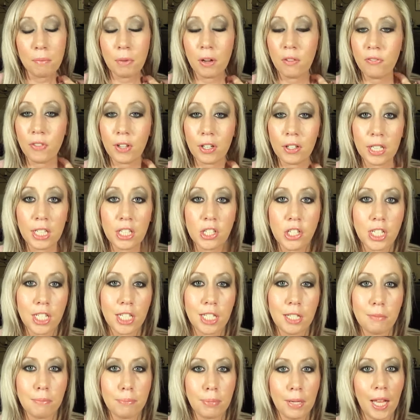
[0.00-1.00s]
But very
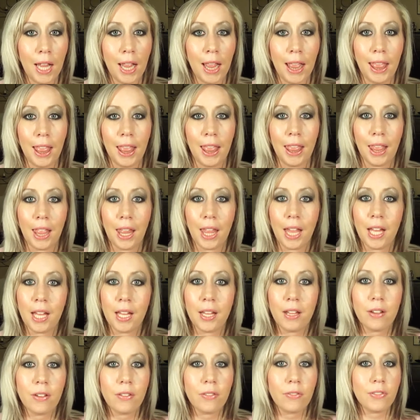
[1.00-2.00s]
cheap.
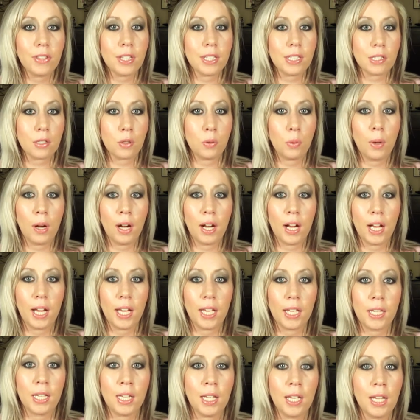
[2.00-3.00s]
Love this
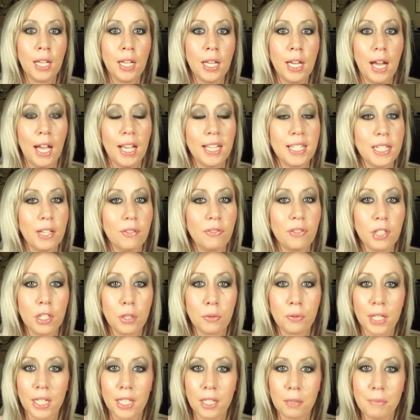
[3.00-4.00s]
quad. I definitely
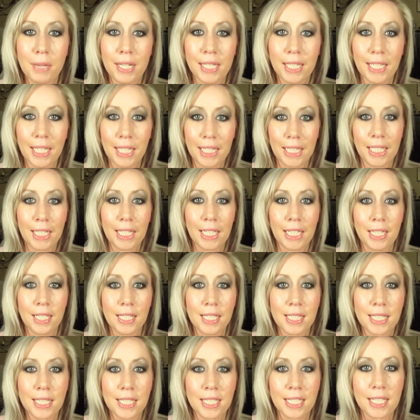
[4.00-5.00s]
recommend getting
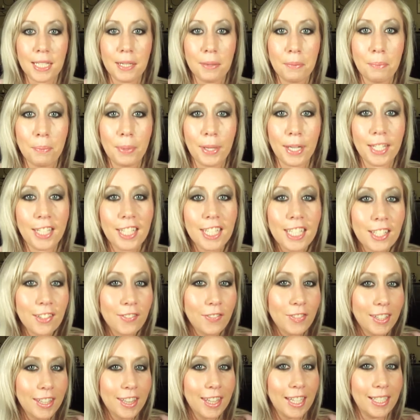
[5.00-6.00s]
it. But
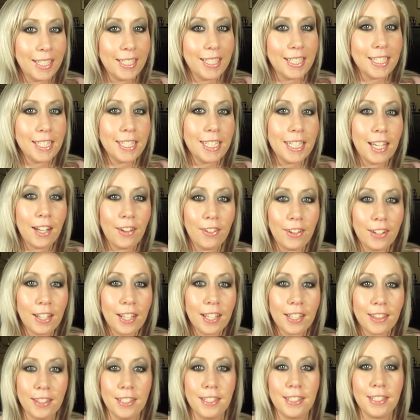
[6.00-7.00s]
if you'd like to see how I
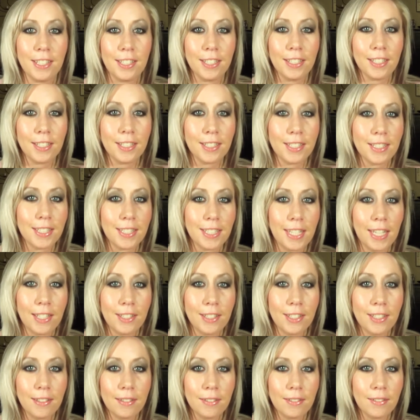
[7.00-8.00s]
got this look, stay
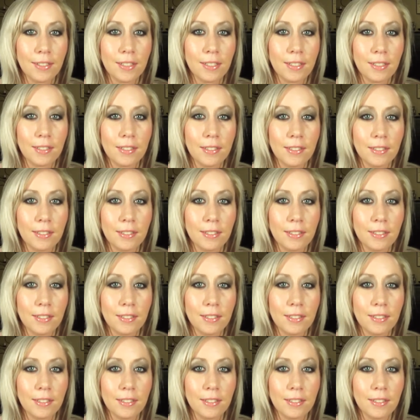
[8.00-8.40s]
tuned.